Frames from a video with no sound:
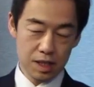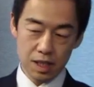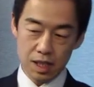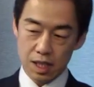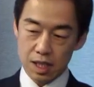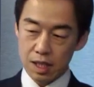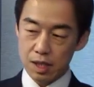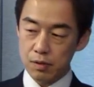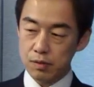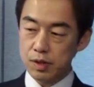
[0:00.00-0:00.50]

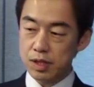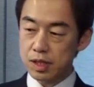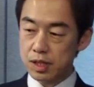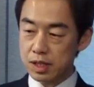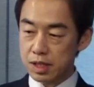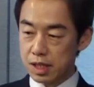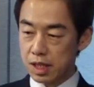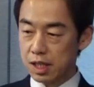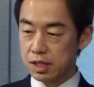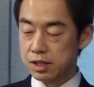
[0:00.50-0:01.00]
Uh,
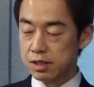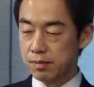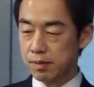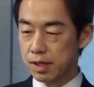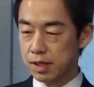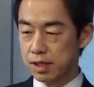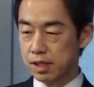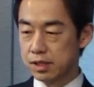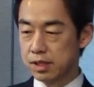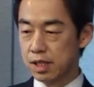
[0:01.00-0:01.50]
we, uh,
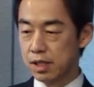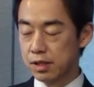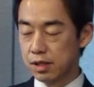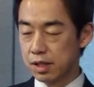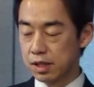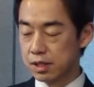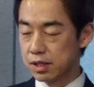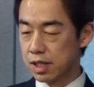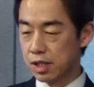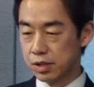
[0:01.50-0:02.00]
Japan
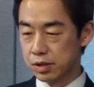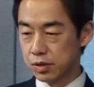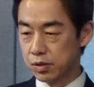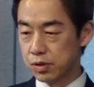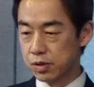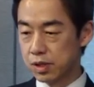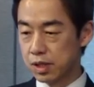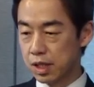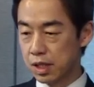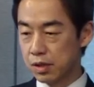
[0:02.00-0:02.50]
and South
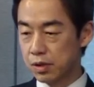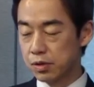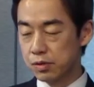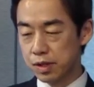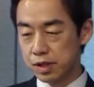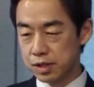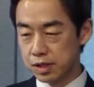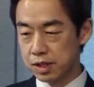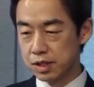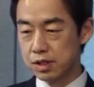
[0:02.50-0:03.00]
Korea,
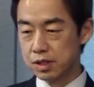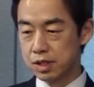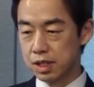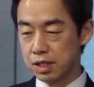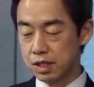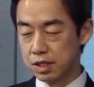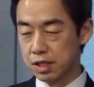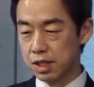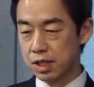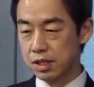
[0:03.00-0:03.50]
always think
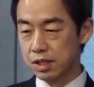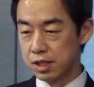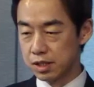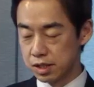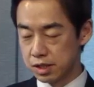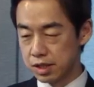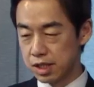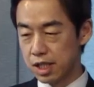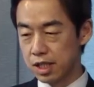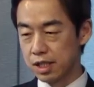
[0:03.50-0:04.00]
that,
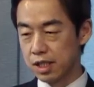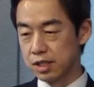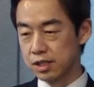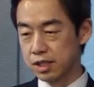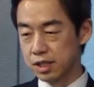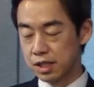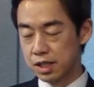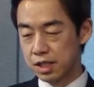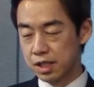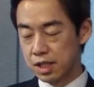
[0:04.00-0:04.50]
yes, China's
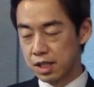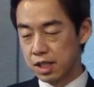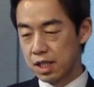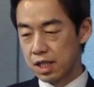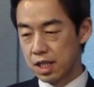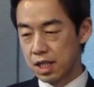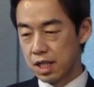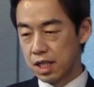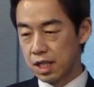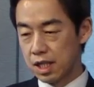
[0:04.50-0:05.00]

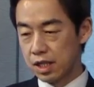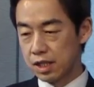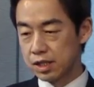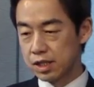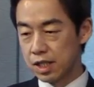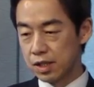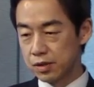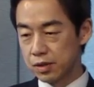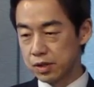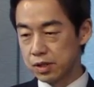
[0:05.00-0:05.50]
uh,
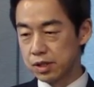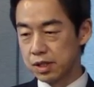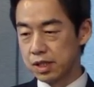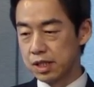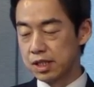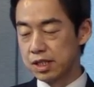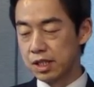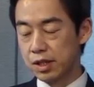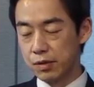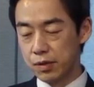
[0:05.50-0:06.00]
shadow is
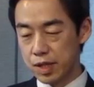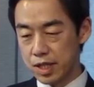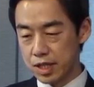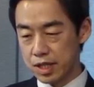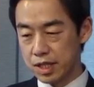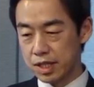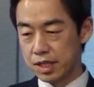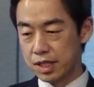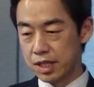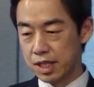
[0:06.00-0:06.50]
in a
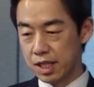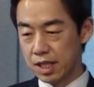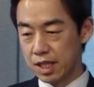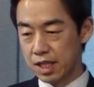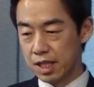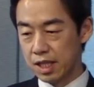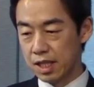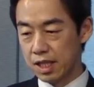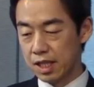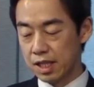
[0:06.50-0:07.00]
way,
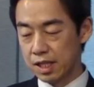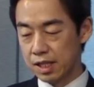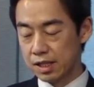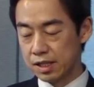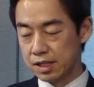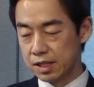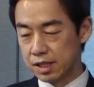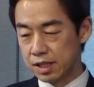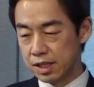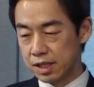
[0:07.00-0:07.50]
uh,
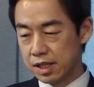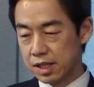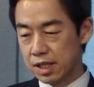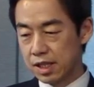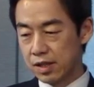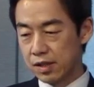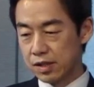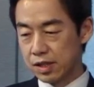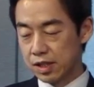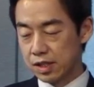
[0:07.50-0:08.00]

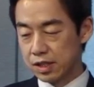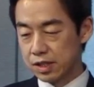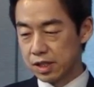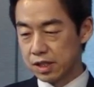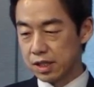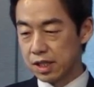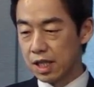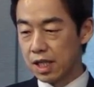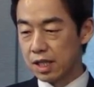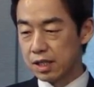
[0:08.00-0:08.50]
how can I
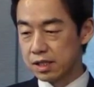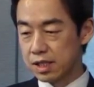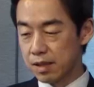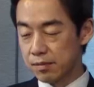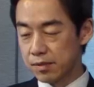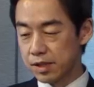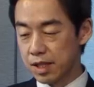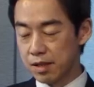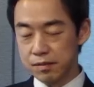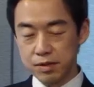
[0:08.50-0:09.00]
say, uh,
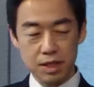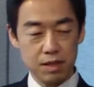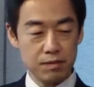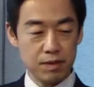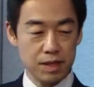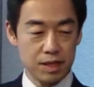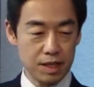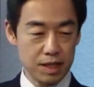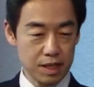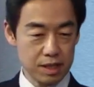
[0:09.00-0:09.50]
sometimes give
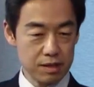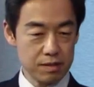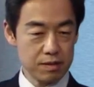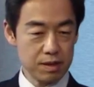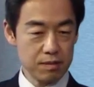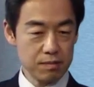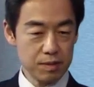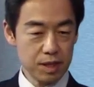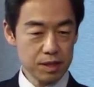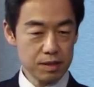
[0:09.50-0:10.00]
a negative
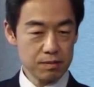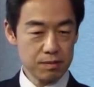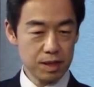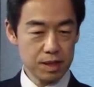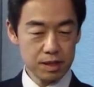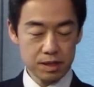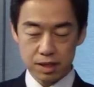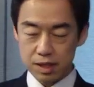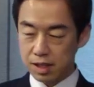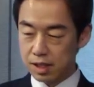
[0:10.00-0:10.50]
impact,
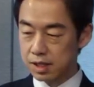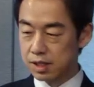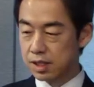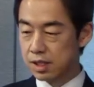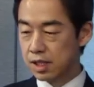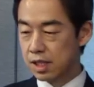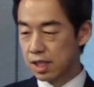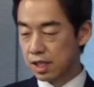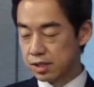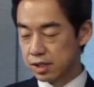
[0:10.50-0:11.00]
but
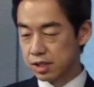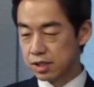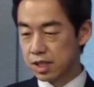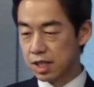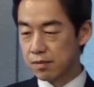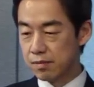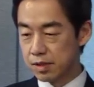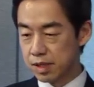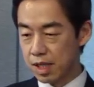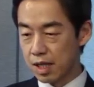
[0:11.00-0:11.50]
at the
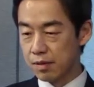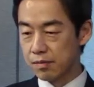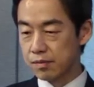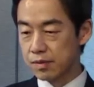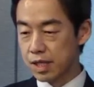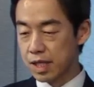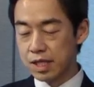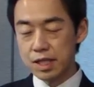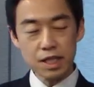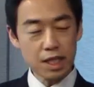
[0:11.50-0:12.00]
same time,
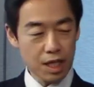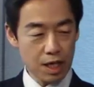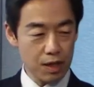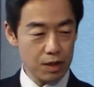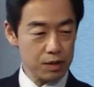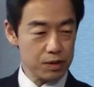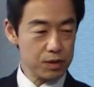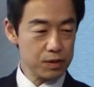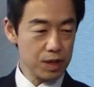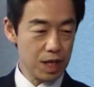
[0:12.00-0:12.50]
anyhow,